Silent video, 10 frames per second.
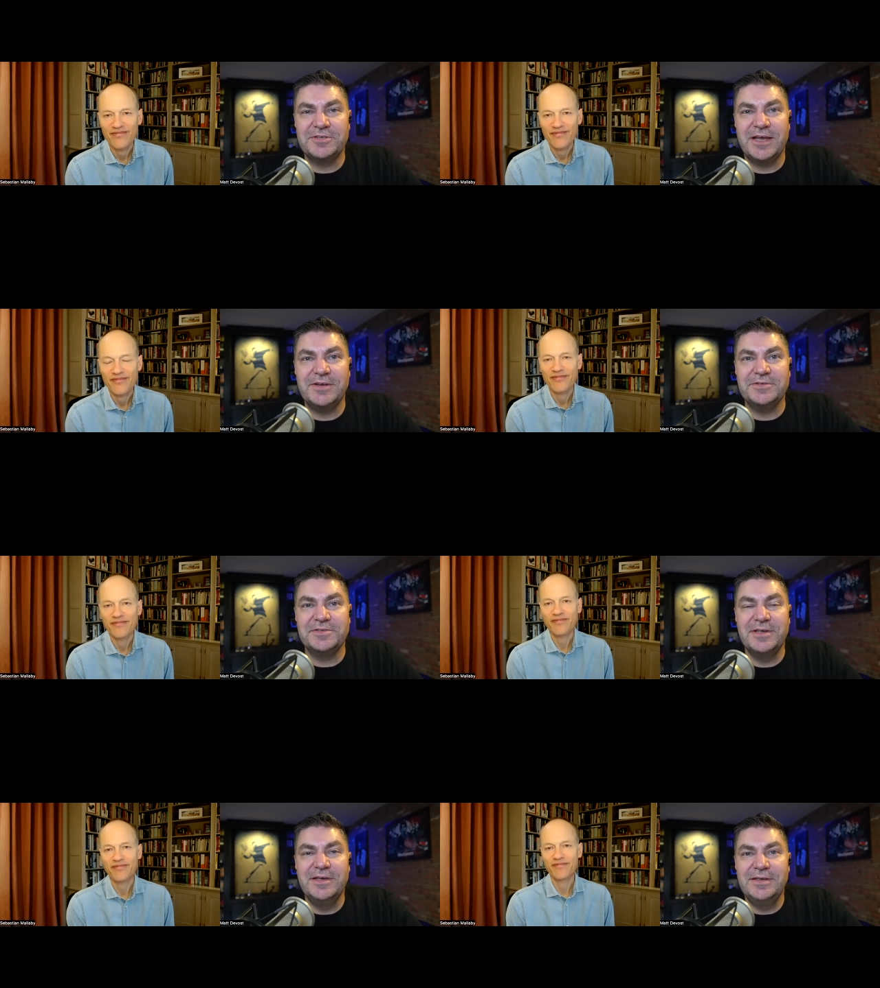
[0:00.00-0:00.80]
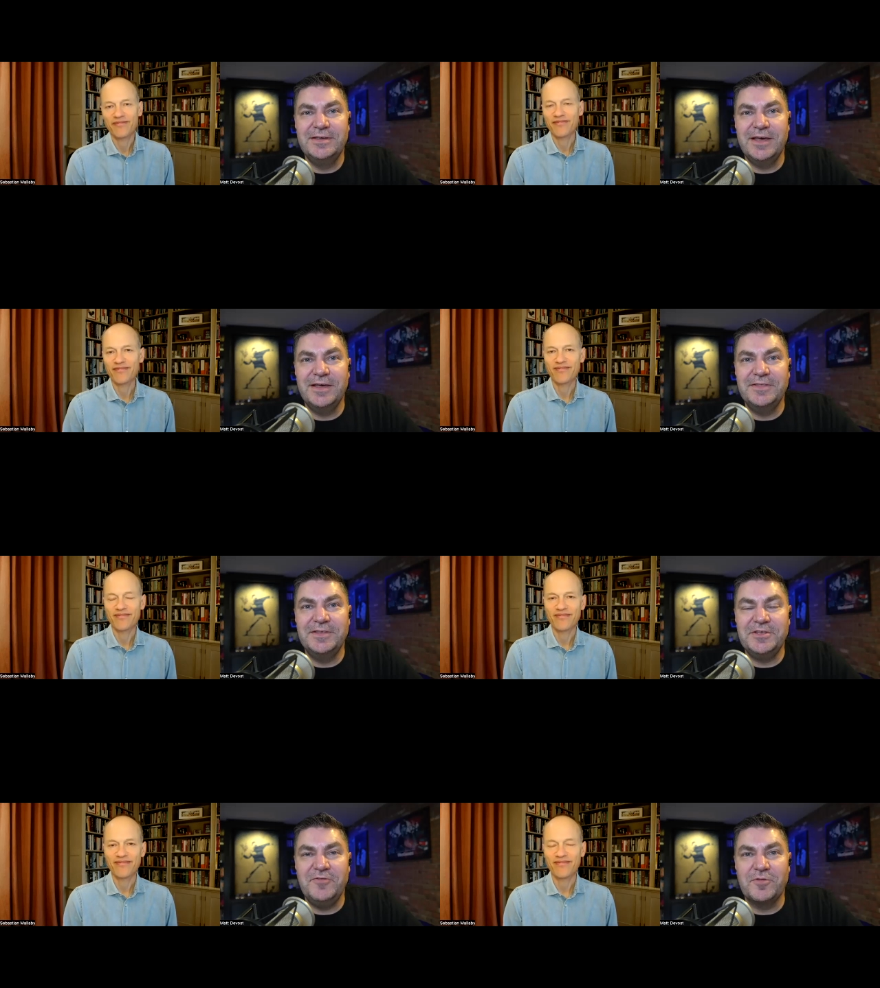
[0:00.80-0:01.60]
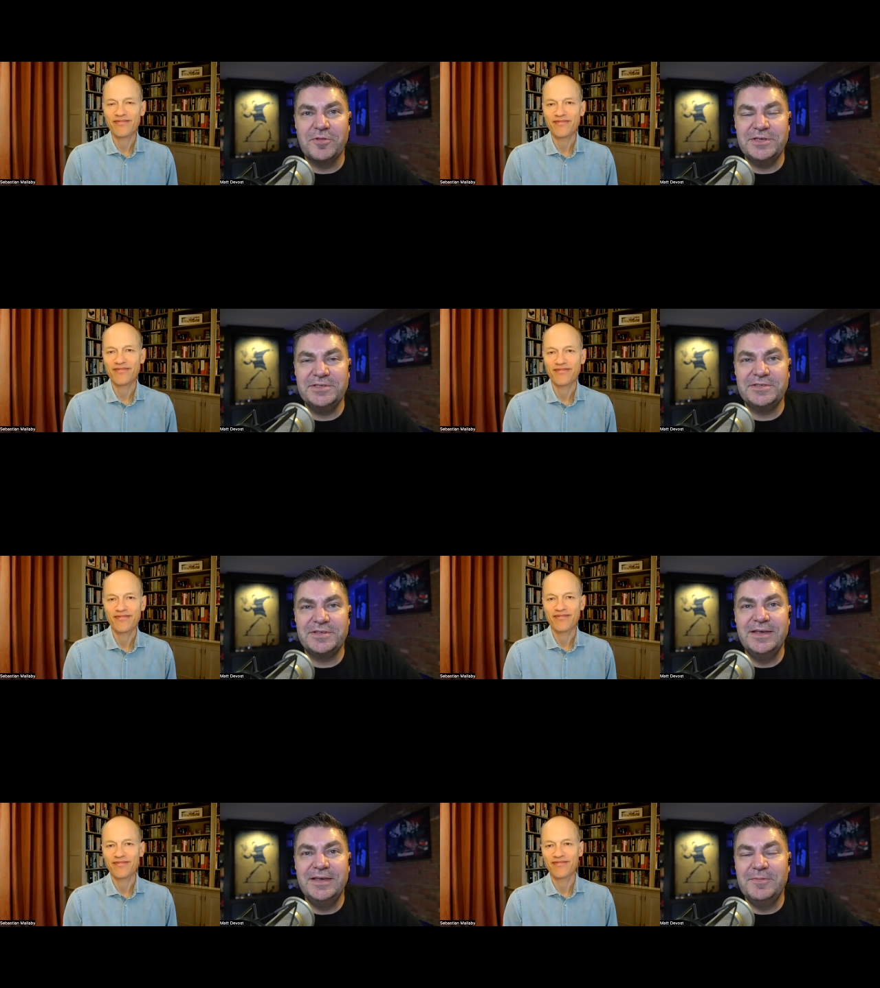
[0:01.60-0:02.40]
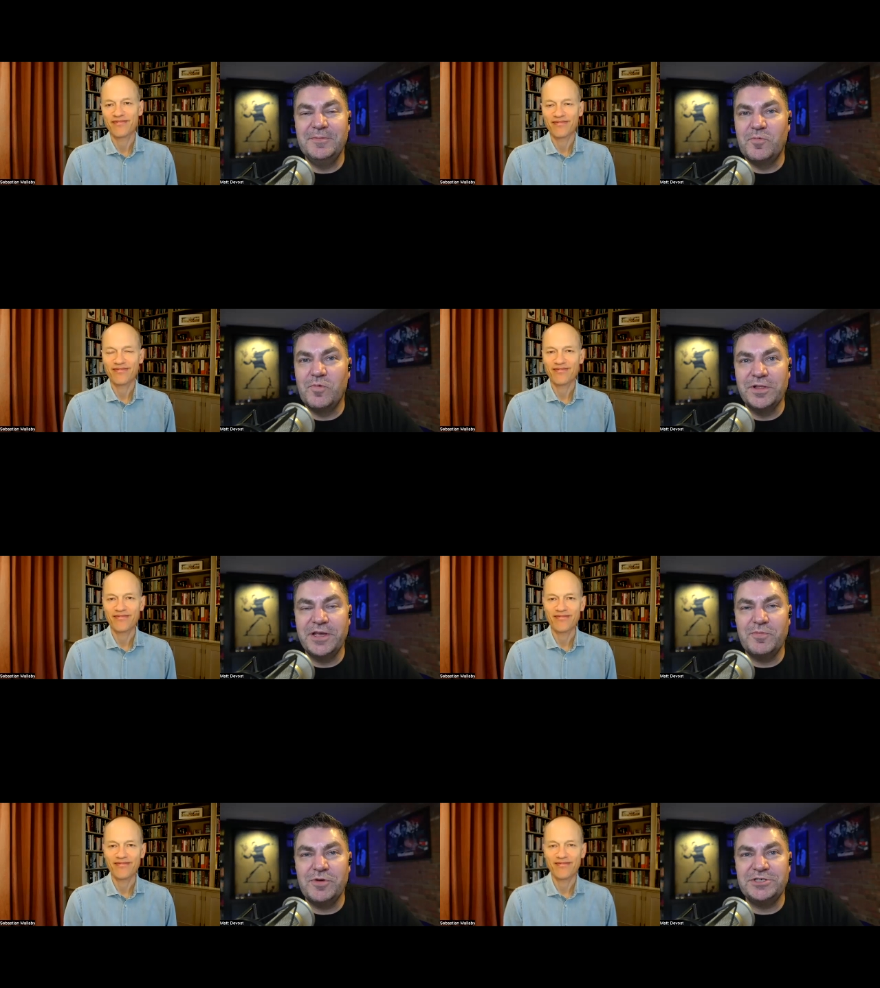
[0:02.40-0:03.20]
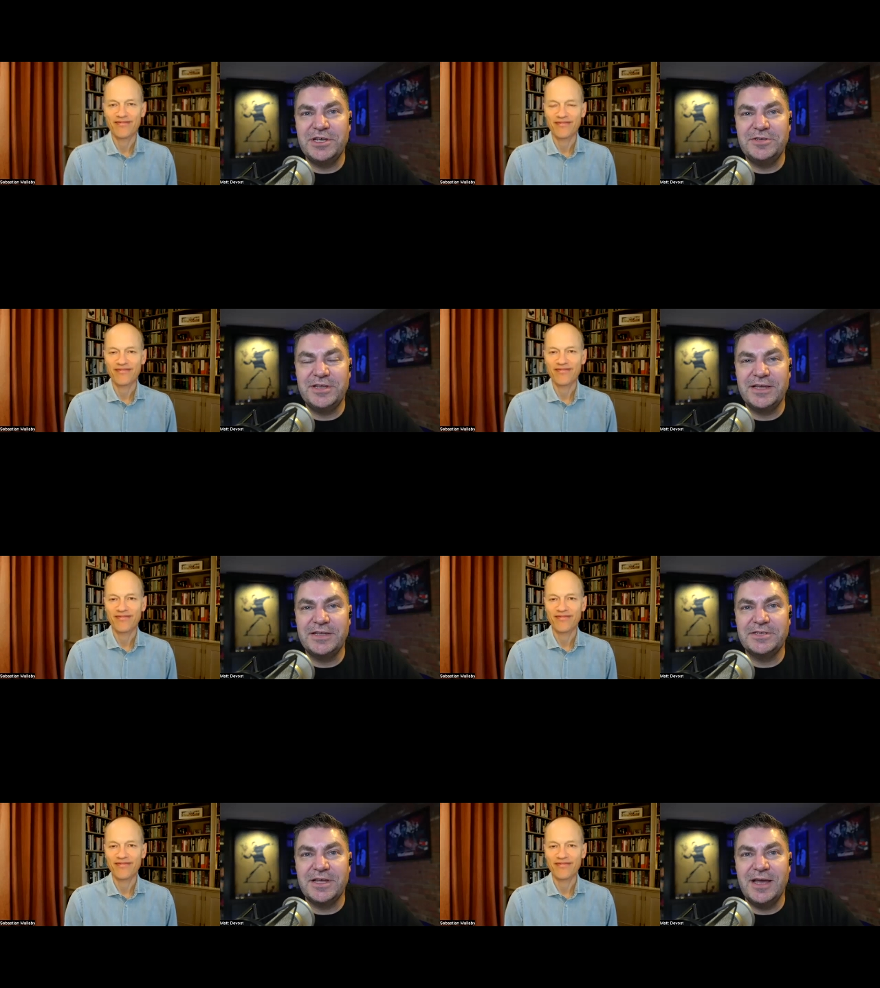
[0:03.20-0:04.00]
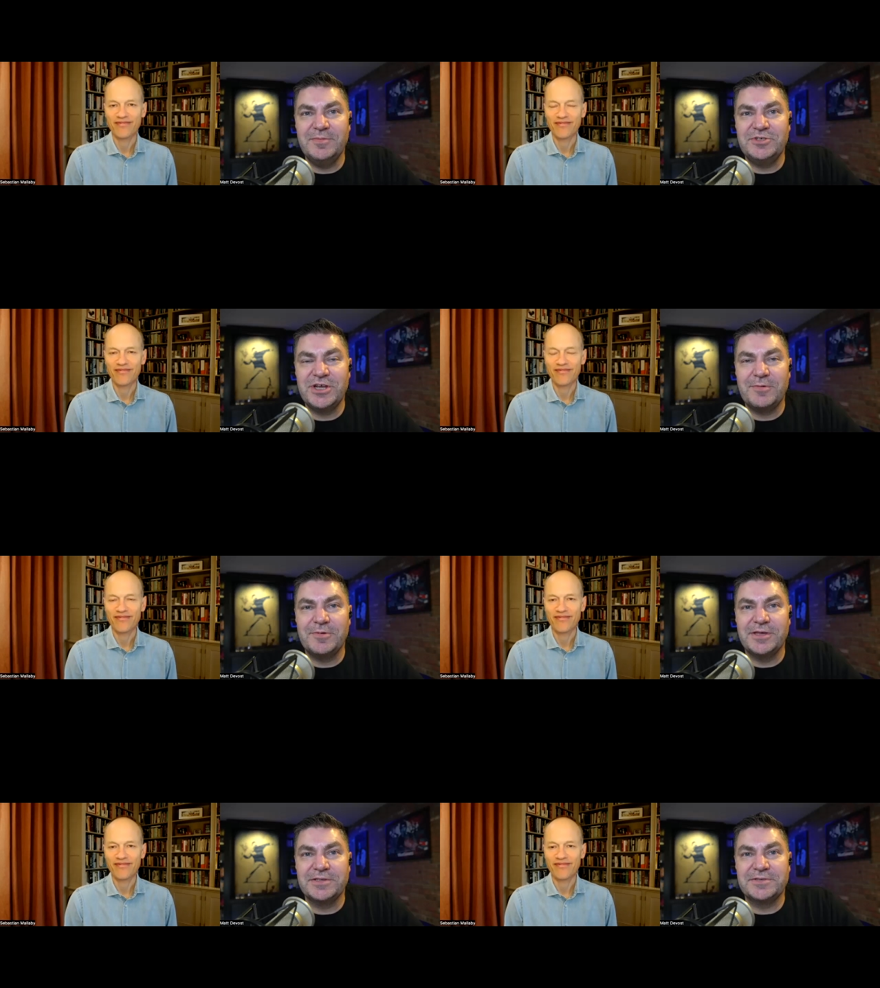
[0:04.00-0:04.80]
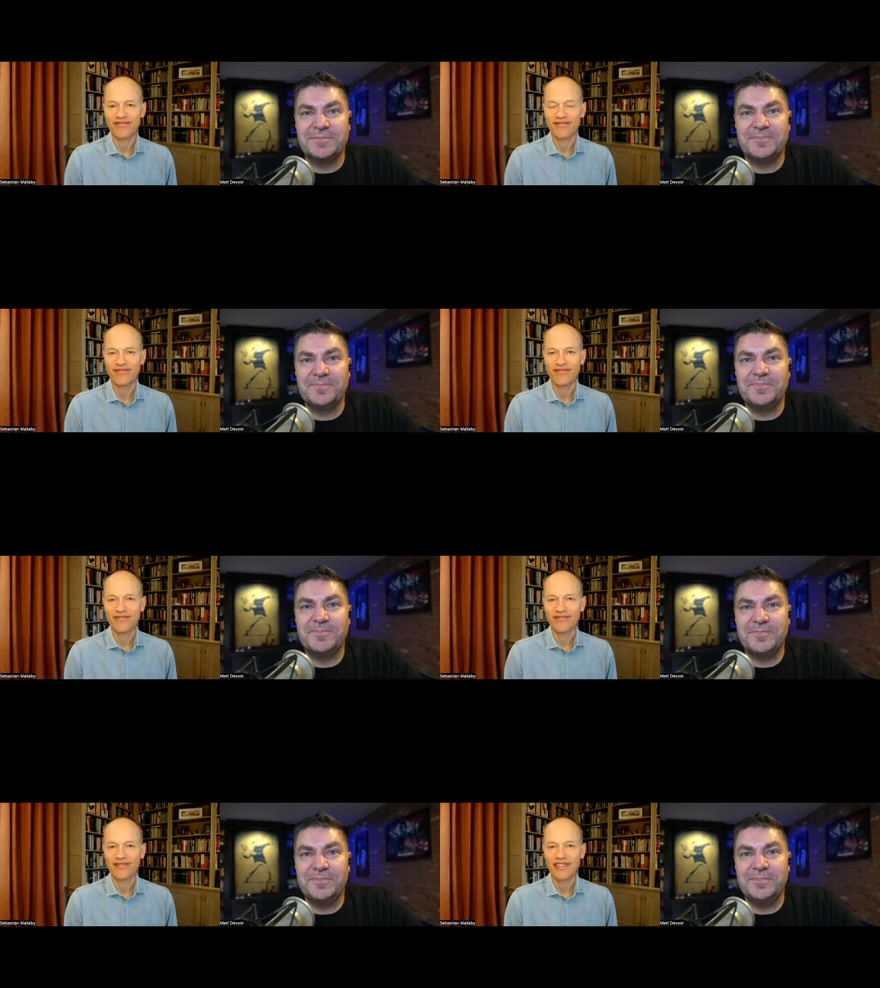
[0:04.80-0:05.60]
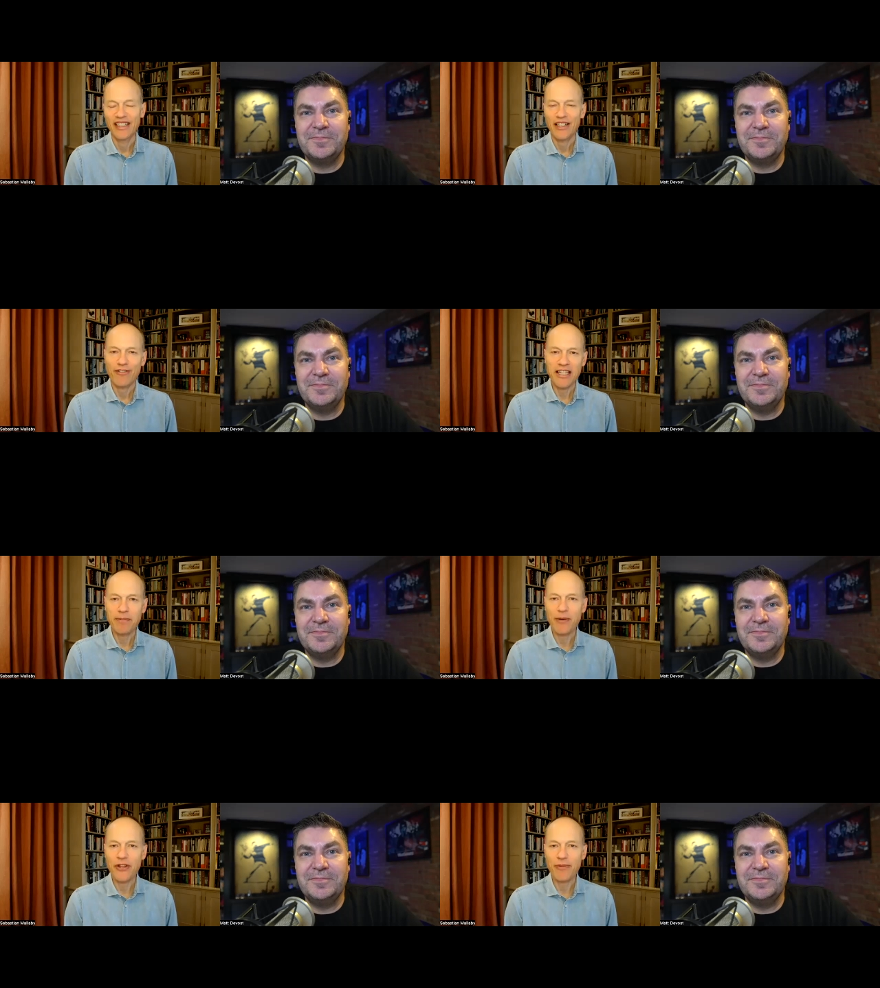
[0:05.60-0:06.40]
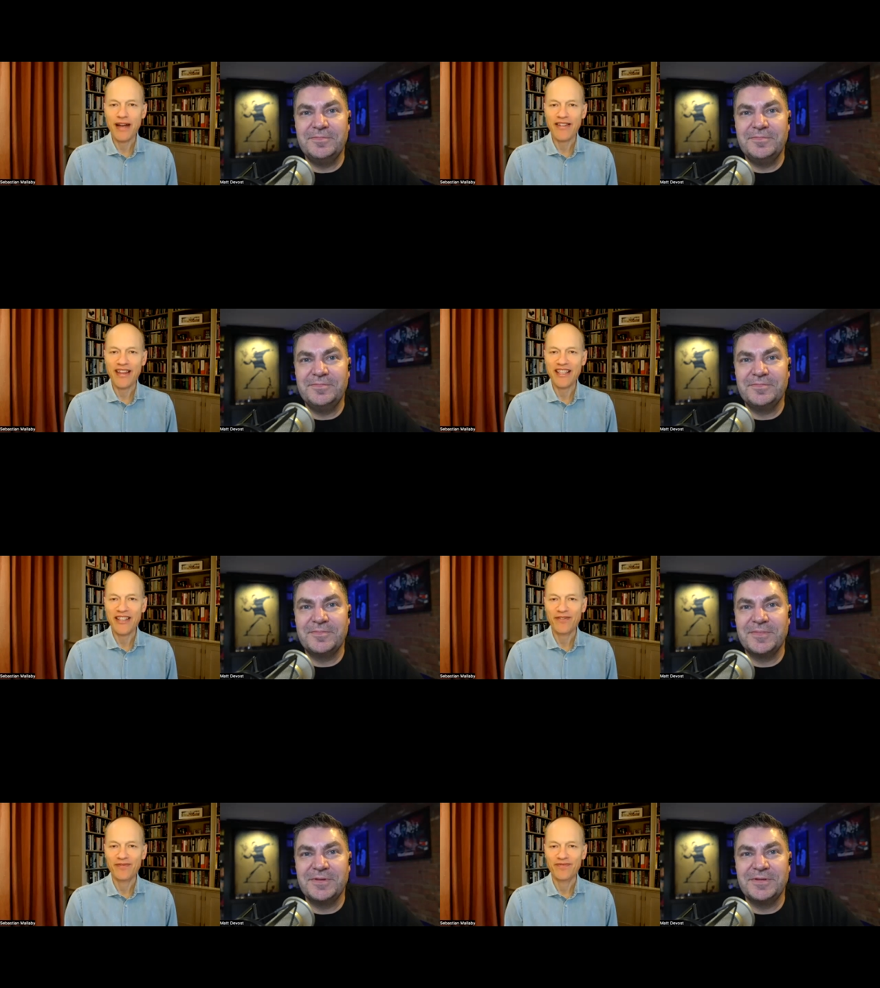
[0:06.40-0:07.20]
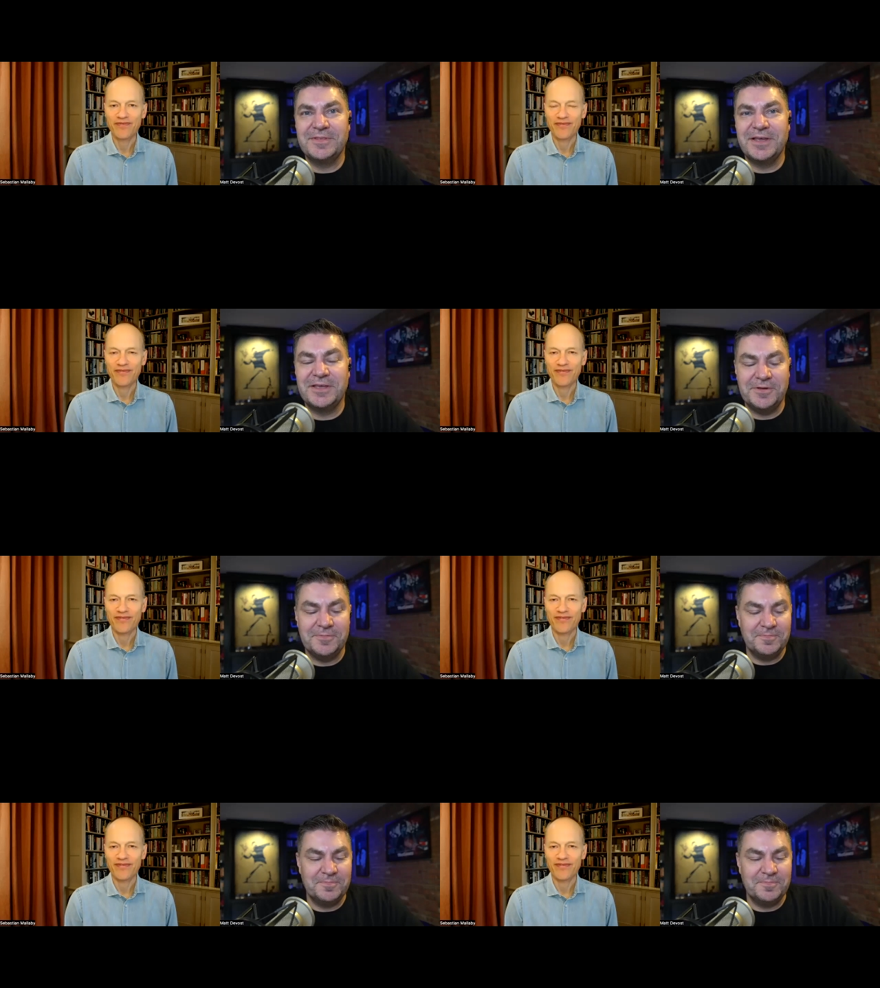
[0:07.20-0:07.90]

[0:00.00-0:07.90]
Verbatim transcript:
Speaker 1: titles uh, that you've released. Really appreciate you taking the time to chat with us.
Speaker 2: Great to be with you, Matt. Thank you. Thank you.